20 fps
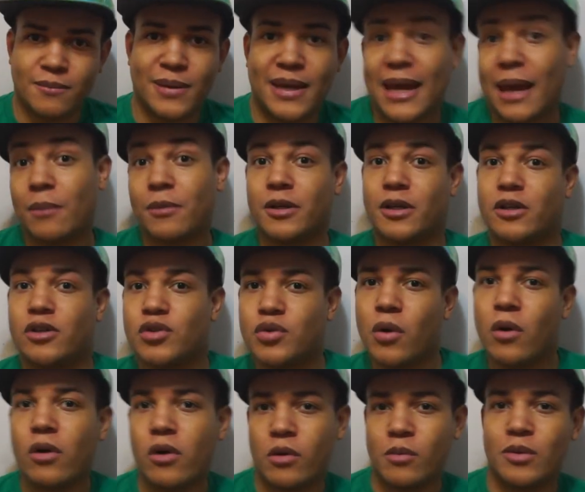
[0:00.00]
being able to
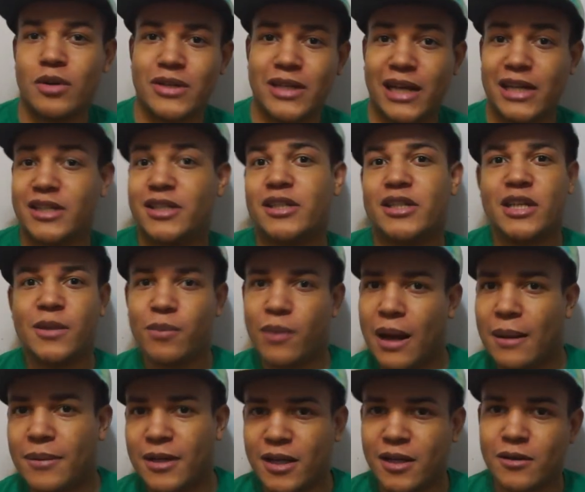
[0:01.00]
control her mutation, she
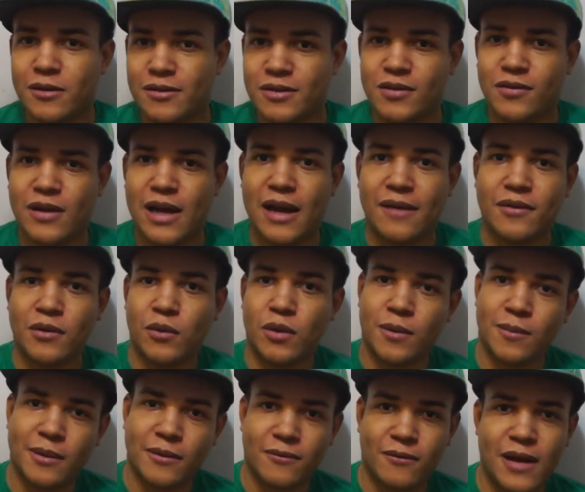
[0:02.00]
probably could have survived and would
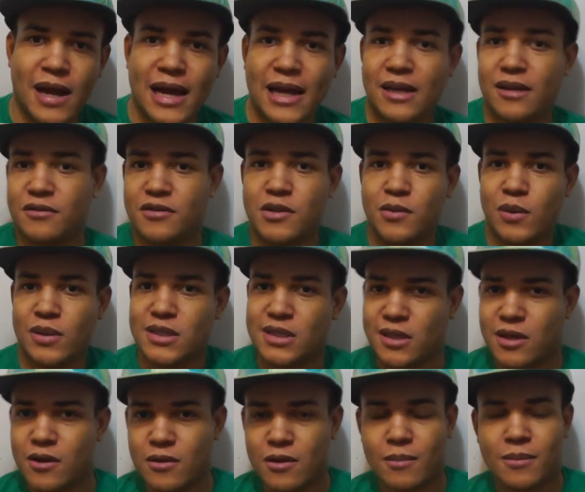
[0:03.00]
have been fine if she wasn't
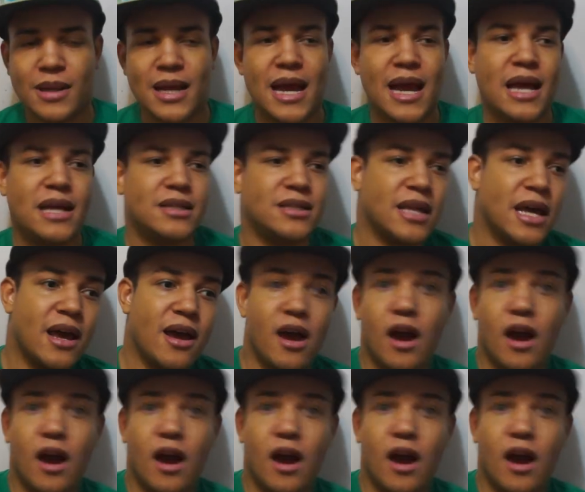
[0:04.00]
near the blast.